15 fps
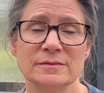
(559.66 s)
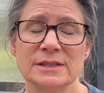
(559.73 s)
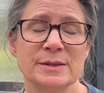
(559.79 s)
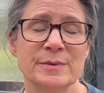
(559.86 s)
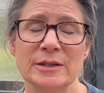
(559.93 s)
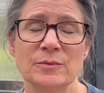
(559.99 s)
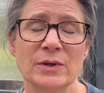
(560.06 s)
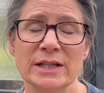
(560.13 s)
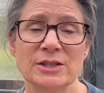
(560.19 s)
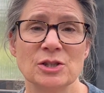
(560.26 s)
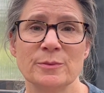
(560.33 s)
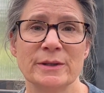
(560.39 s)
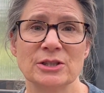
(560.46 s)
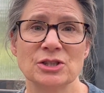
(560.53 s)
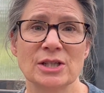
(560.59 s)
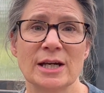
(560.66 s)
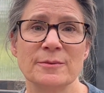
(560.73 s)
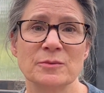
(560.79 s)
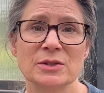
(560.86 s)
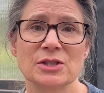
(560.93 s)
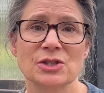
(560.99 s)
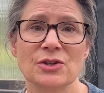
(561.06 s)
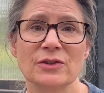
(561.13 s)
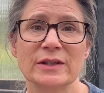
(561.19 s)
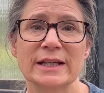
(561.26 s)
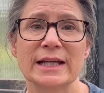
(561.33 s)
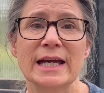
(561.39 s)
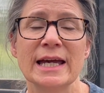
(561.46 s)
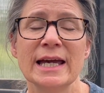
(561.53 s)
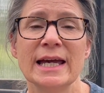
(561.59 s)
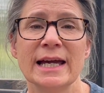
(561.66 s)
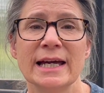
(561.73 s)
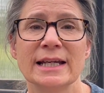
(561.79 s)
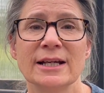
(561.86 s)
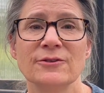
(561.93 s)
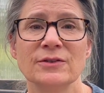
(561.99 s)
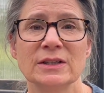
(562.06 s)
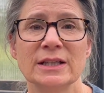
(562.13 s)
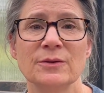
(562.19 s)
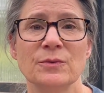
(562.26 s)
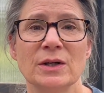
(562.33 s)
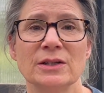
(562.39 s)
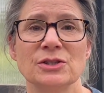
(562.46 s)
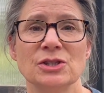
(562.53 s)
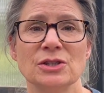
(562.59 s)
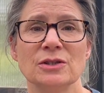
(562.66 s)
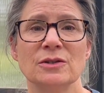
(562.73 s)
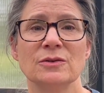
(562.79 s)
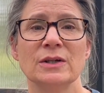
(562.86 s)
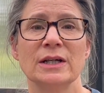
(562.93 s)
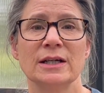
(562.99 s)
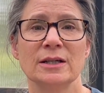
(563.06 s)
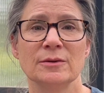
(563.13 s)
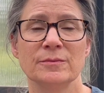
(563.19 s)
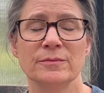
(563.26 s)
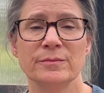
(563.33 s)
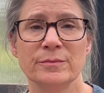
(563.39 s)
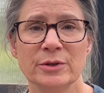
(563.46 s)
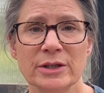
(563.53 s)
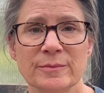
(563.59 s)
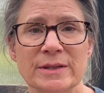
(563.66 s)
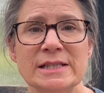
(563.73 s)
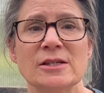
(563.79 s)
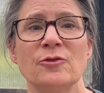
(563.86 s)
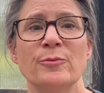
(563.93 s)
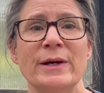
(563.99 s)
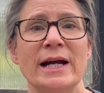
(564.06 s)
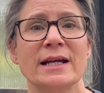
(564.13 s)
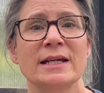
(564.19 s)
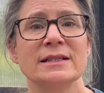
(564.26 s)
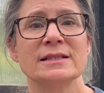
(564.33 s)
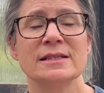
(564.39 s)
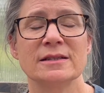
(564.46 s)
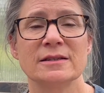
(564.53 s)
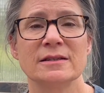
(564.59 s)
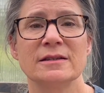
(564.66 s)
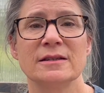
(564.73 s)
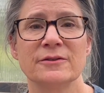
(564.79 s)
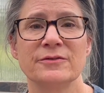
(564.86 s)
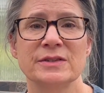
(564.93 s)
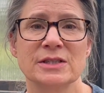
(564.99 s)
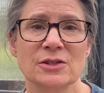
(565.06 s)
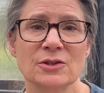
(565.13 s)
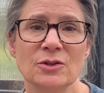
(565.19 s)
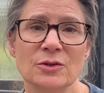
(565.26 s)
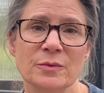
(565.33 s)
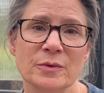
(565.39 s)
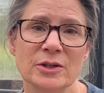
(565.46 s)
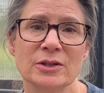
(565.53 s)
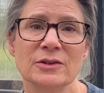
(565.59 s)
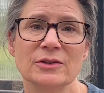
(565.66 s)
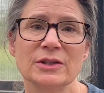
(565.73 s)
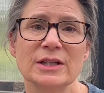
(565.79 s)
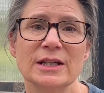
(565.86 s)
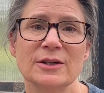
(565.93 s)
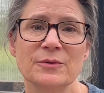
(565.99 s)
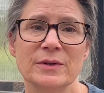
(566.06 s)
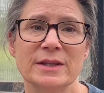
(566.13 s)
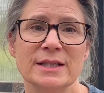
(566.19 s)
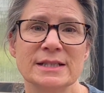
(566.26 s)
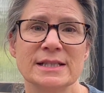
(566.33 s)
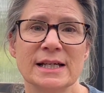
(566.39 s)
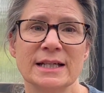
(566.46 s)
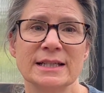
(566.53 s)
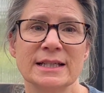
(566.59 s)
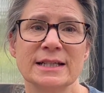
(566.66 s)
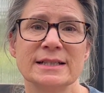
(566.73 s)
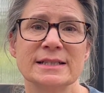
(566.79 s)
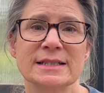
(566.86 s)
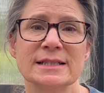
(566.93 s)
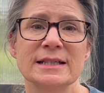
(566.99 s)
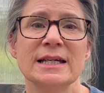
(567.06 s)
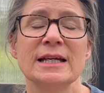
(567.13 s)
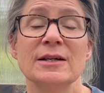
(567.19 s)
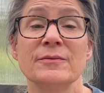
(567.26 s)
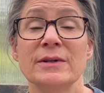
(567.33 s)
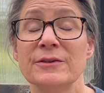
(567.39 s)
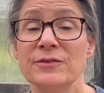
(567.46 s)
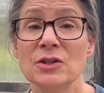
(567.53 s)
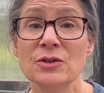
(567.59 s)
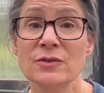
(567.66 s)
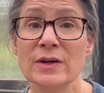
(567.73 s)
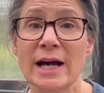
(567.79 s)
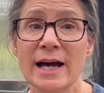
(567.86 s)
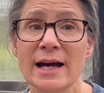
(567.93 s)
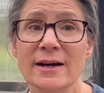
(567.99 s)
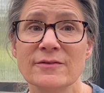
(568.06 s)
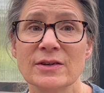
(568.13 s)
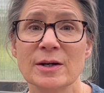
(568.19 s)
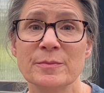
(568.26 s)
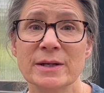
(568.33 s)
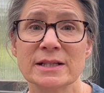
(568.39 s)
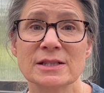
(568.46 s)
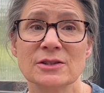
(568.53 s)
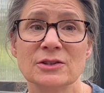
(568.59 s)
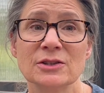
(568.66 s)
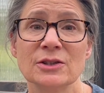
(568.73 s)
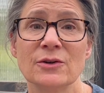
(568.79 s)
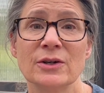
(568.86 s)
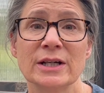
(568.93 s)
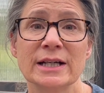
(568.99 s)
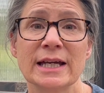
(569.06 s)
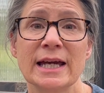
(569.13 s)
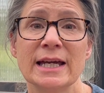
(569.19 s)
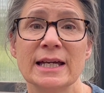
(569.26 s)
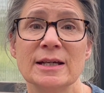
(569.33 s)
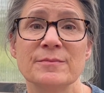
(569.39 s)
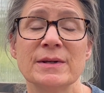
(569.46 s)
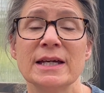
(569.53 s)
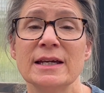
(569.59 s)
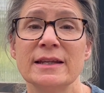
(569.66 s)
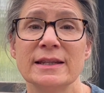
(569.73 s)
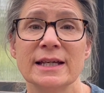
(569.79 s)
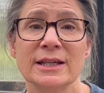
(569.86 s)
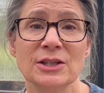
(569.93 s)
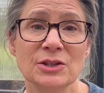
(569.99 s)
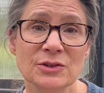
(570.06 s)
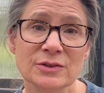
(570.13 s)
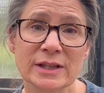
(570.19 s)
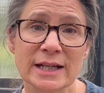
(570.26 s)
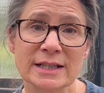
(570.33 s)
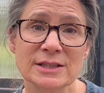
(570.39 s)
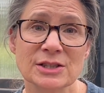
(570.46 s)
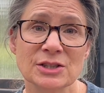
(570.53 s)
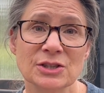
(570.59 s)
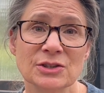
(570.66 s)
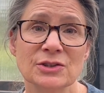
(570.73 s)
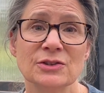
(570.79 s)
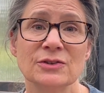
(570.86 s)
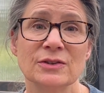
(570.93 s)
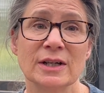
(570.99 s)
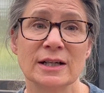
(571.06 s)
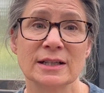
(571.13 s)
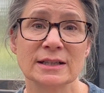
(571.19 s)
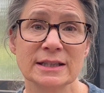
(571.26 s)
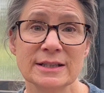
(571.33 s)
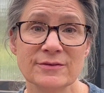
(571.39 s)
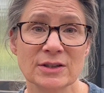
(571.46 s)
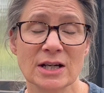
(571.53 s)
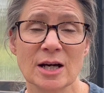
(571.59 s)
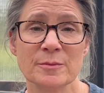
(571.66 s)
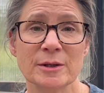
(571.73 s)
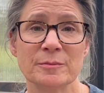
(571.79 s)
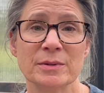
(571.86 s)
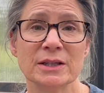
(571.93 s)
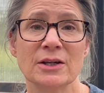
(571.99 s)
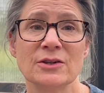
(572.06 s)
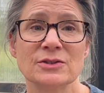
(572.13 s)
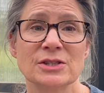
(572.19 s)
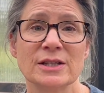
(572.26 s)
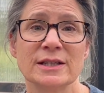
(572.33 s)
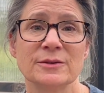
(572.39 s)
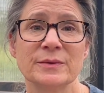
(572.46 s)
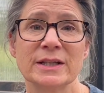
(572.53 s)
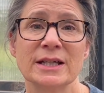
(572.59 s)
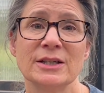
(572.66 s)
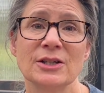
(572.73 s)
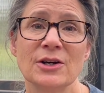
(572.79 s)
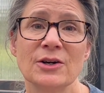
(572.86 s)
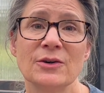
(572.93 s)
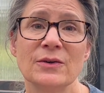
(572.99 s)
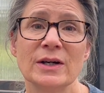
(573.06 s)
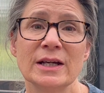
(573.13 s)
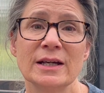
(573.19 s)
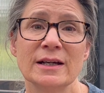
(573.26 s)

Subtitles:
spend way too much time with scrolling, and I really want to bring myself back into the physical world with these ideas. But if you have a puzzle or a game that you like to do, leave a comment below so that we can know